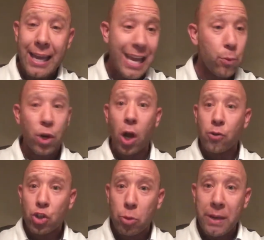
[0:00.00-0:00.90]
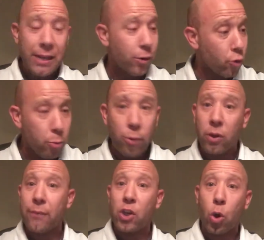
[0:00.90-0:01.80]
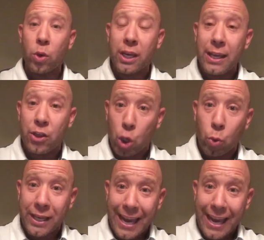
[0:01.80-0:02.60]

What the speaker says: It would also mean the removal of the old